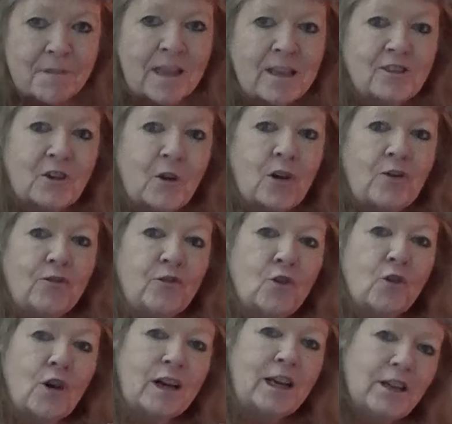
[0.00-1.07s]
So if
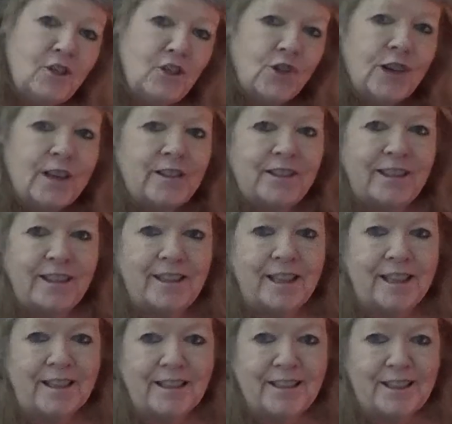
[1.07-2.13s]
you're interested
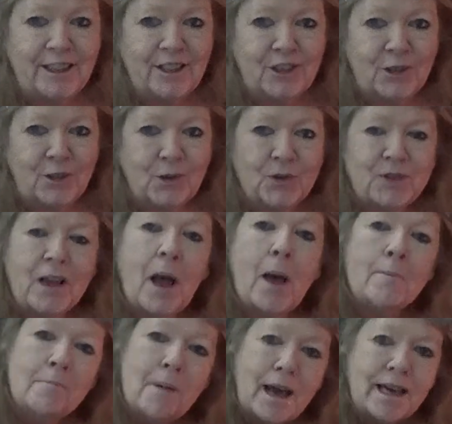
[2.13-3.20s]
in sigils,
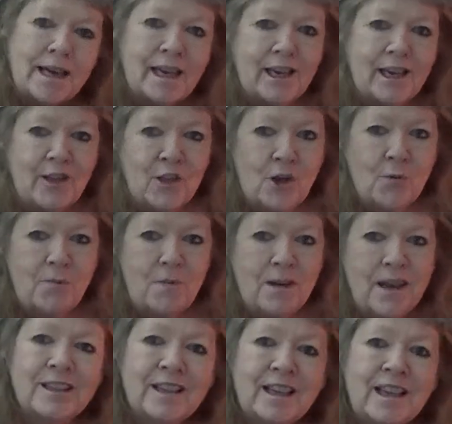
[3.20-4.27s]
making them,
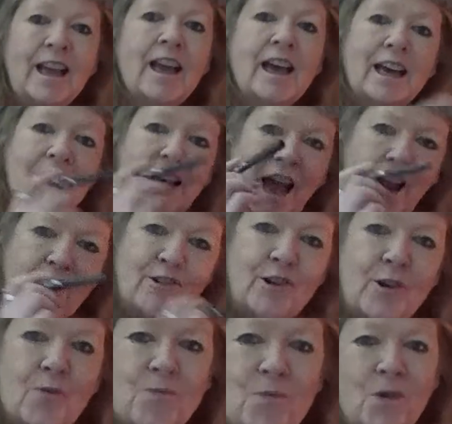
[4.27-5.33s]
carry
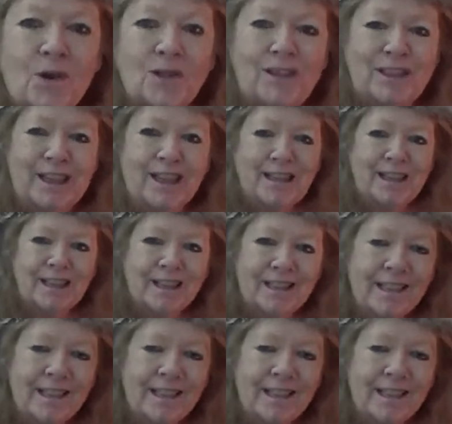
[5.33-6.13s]
on watching.